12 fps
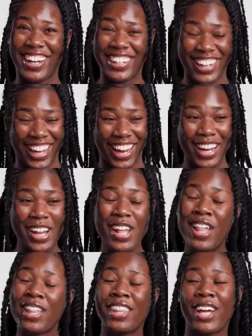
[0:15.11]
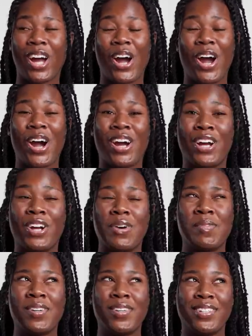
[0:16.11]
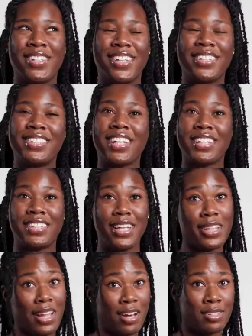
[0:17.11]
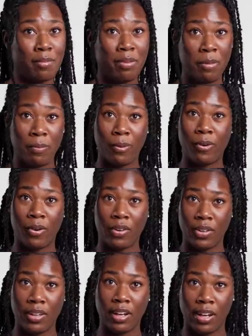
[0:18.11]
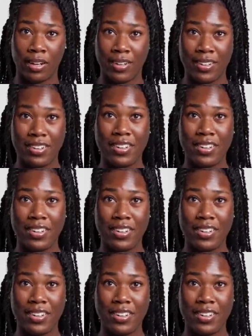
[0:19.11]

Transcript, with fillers: Okay, there are almost sixteen thousand people on there